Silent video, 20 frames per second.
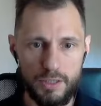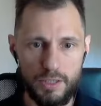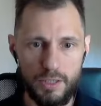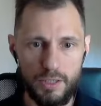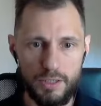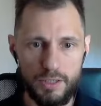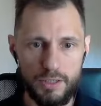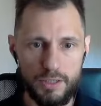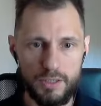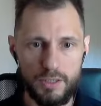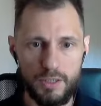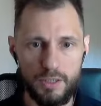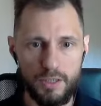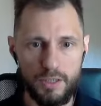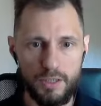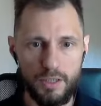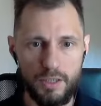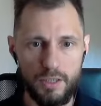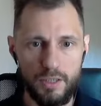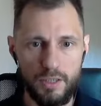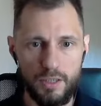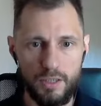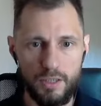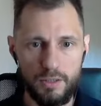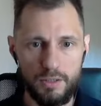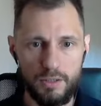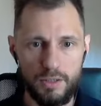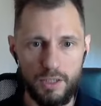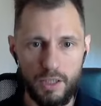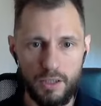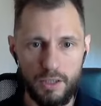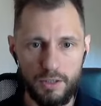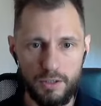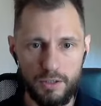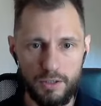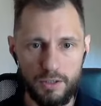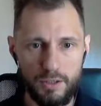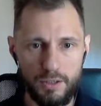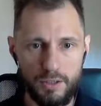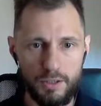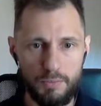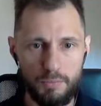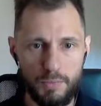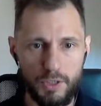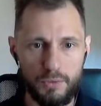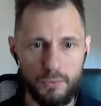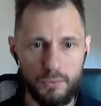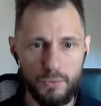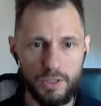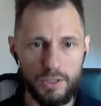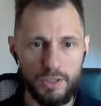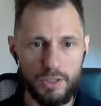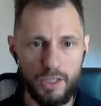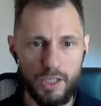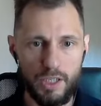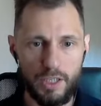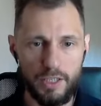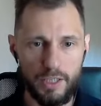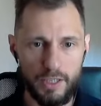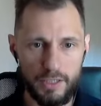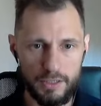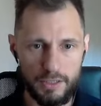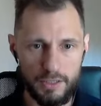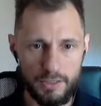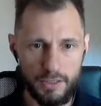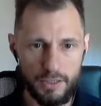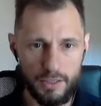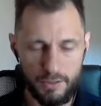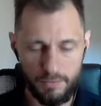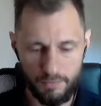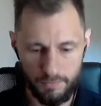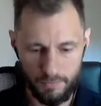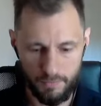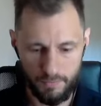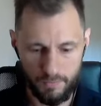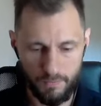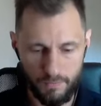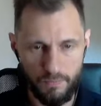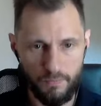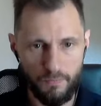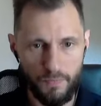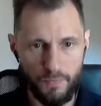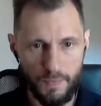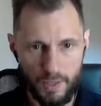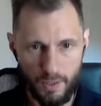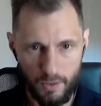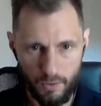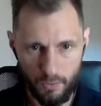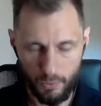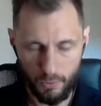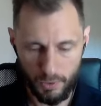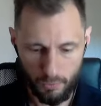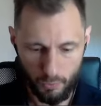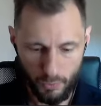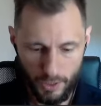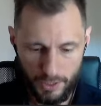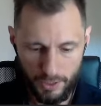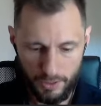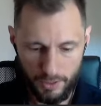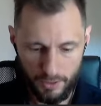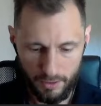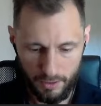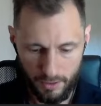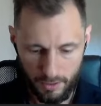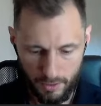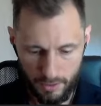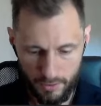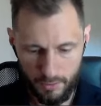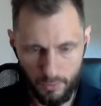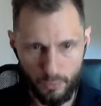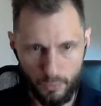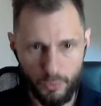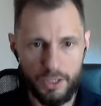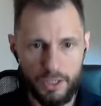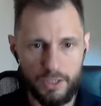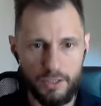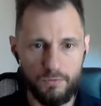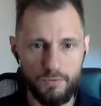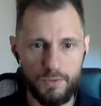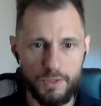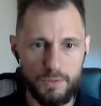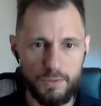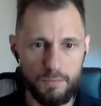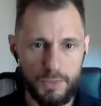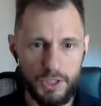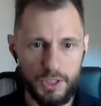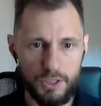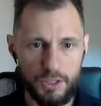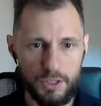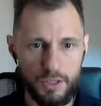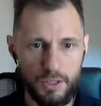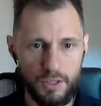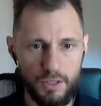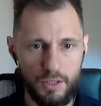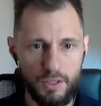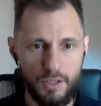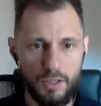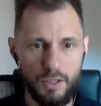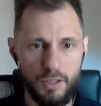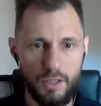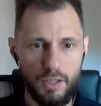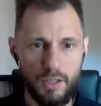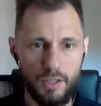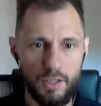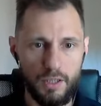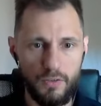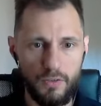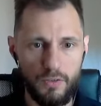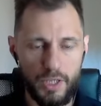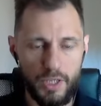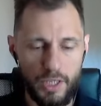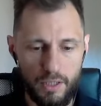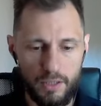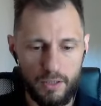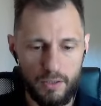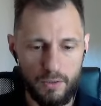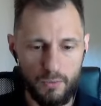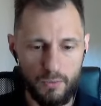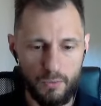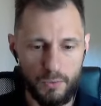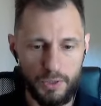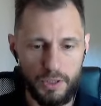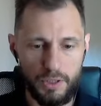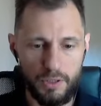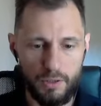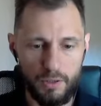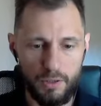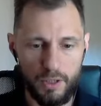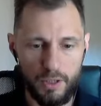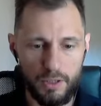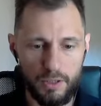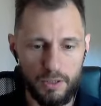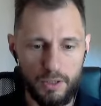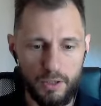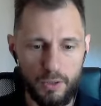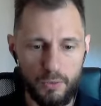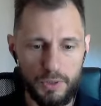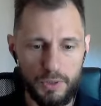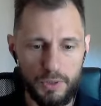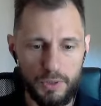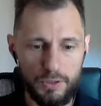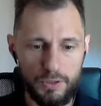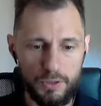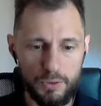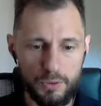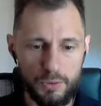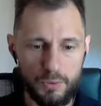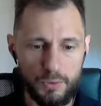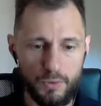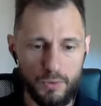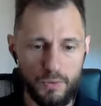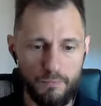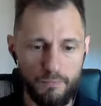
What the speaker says: is done and good, but we're not exiting. We're waiting for speech. And then we are going to,